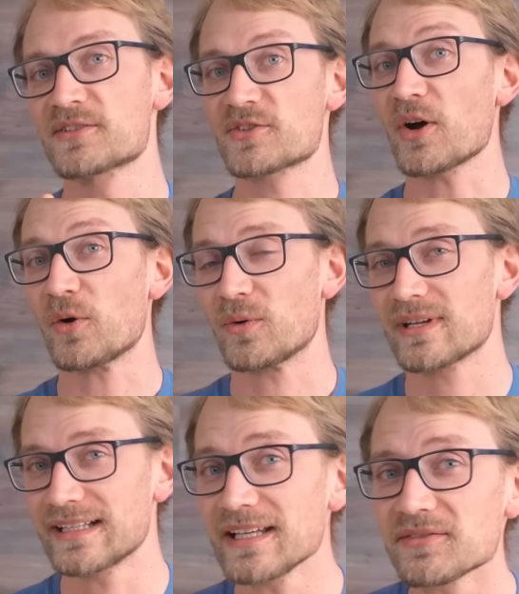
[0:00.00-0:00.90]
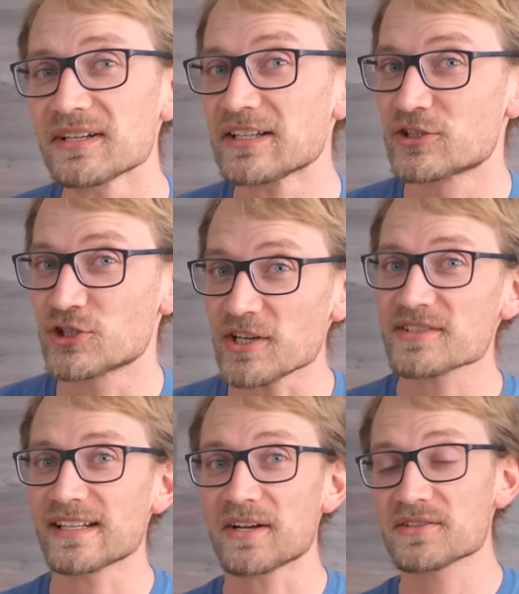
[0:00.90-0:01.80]
So, E3
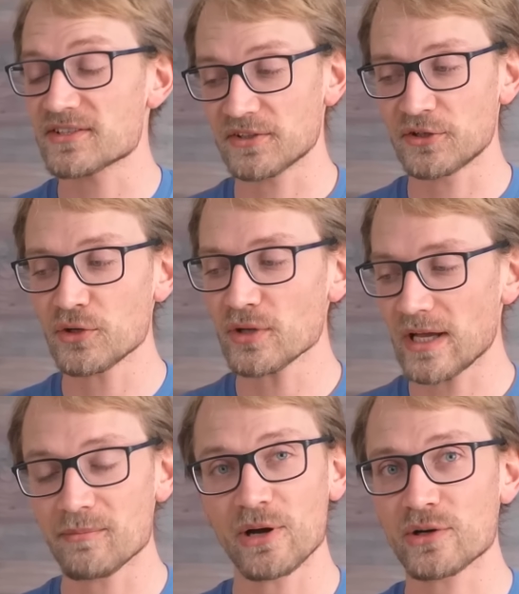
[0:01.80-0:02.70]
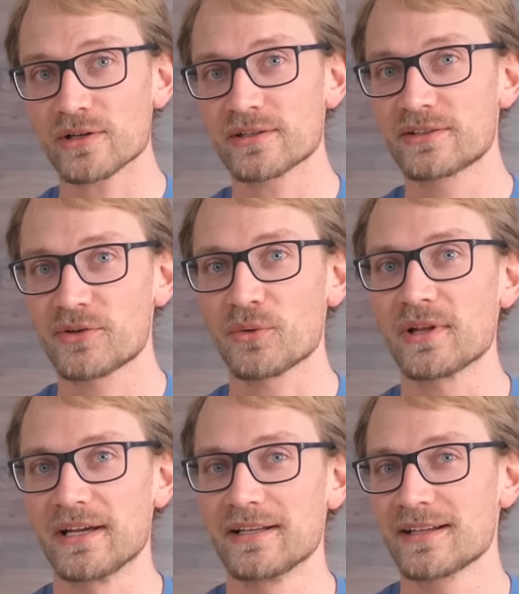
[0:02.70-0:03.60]
just announced their new Hemera
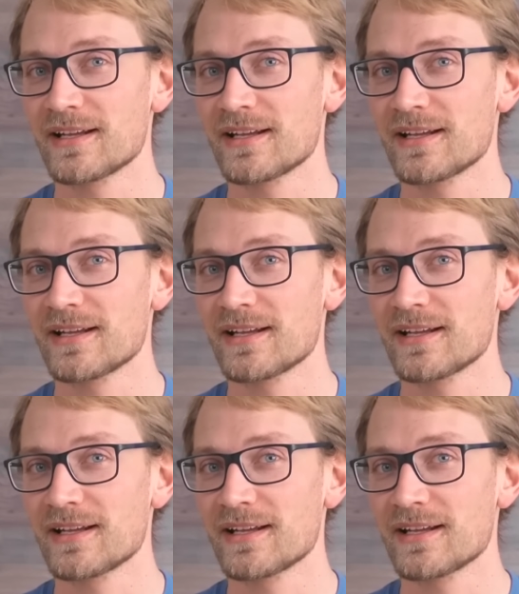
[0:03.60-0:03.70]
toolhead.